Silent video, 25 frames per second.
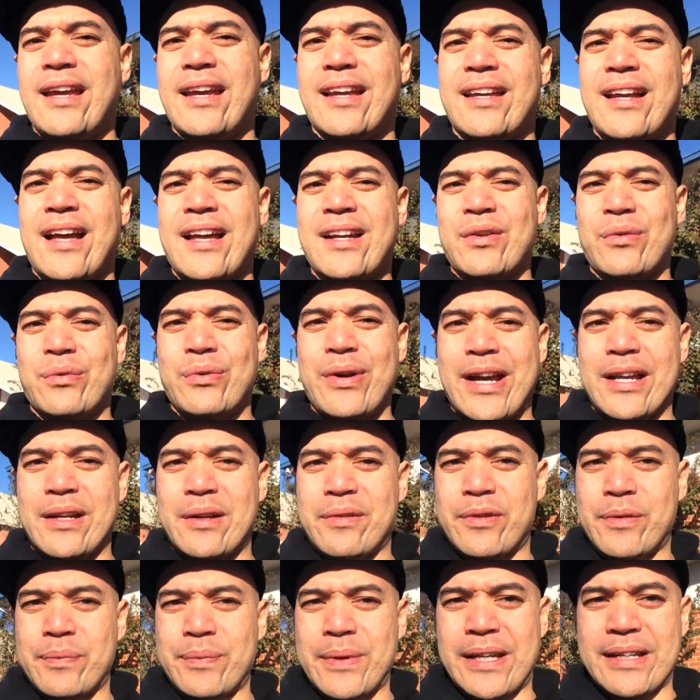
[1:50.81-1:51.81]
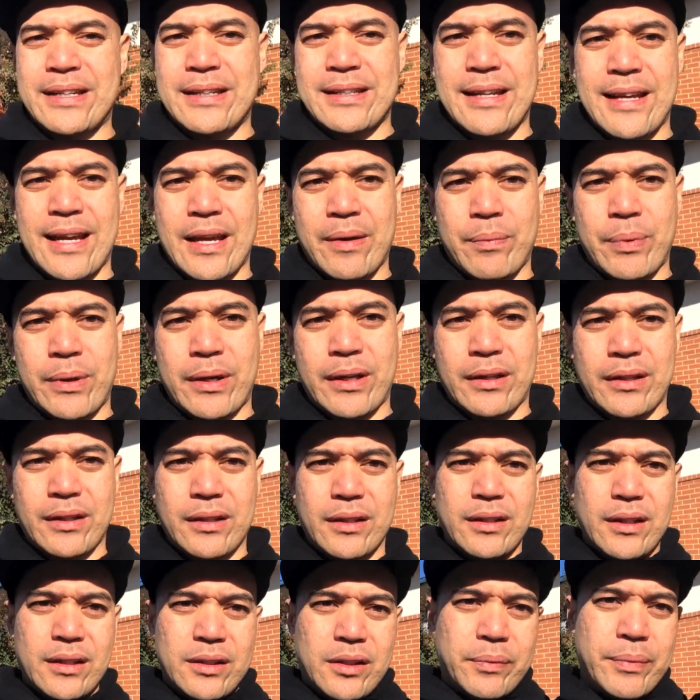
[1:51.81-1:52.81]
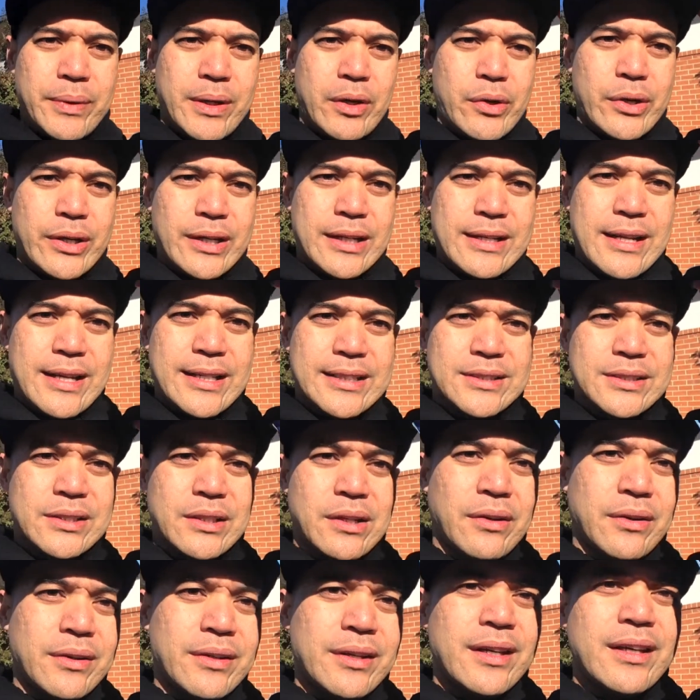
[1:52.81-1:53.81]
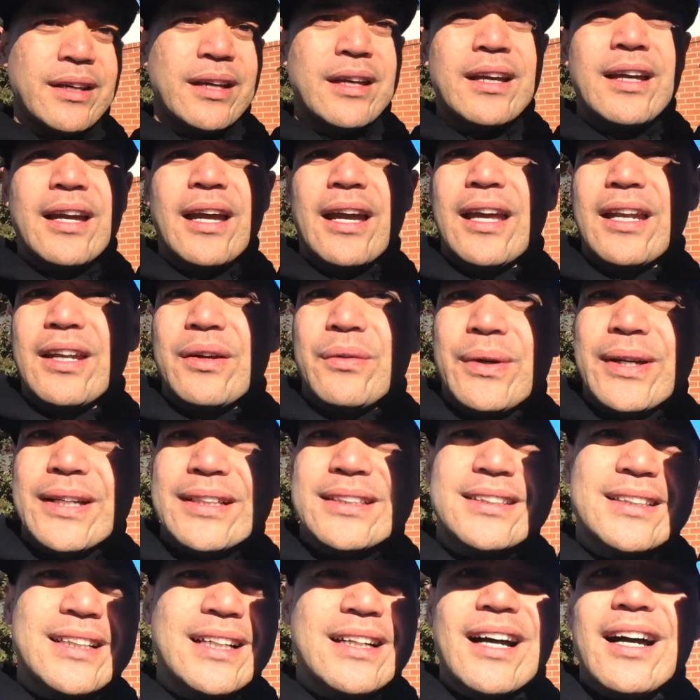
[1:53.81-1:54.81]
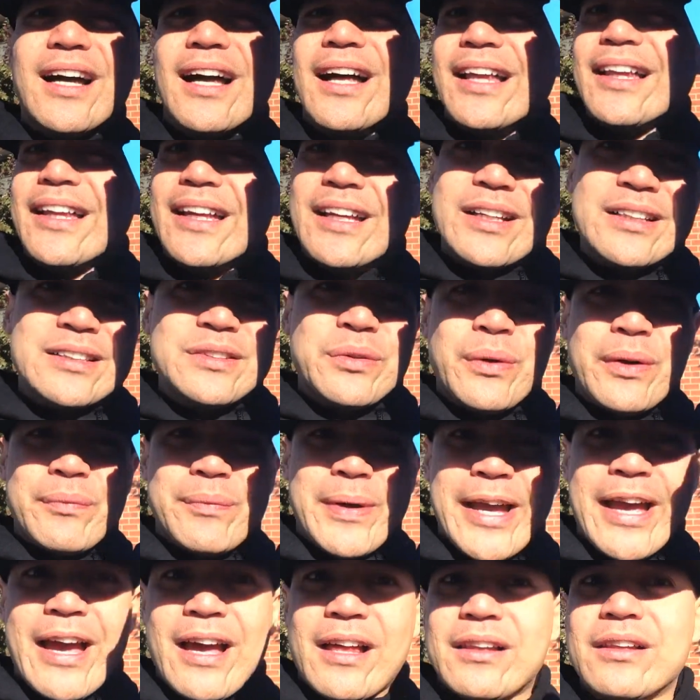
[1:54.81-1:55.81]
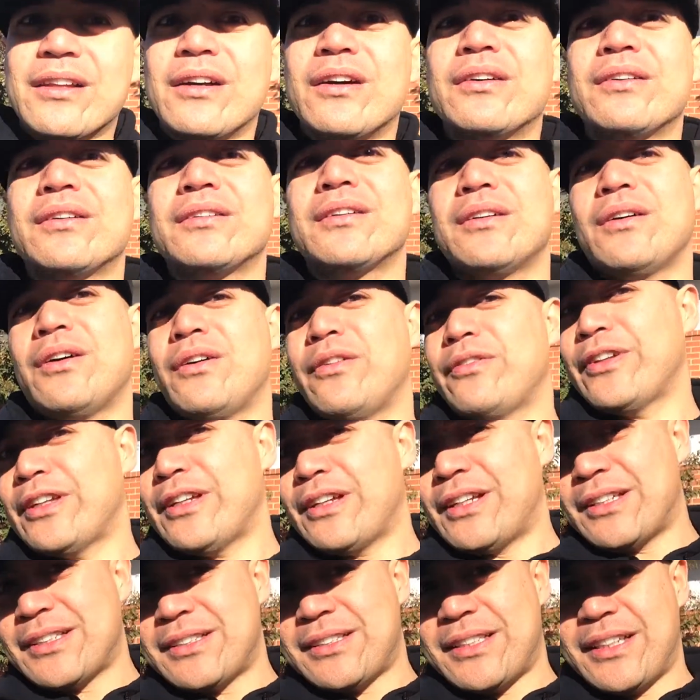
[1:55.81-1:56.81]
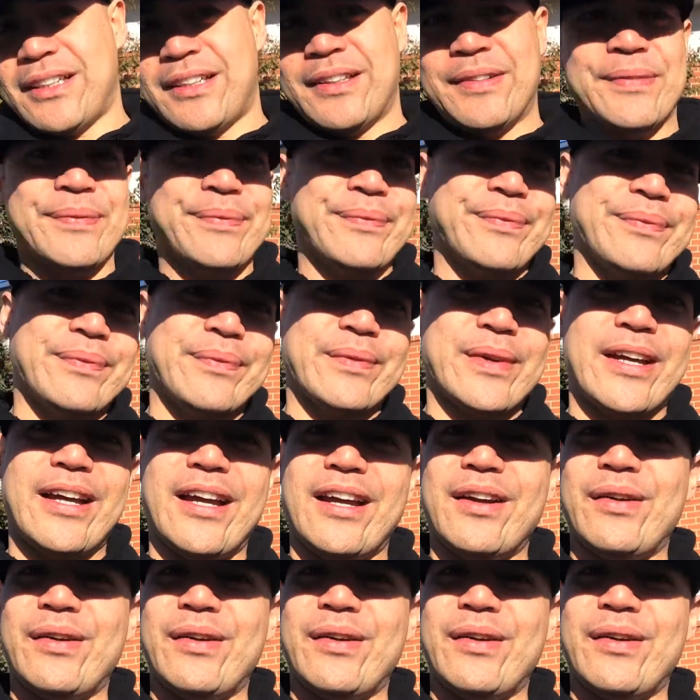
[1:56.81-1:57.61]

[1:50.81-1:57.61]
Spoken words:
kind of random from day to day, but a little bit organized. So anyways, I like to wear my hat low. Hopefully you can see. But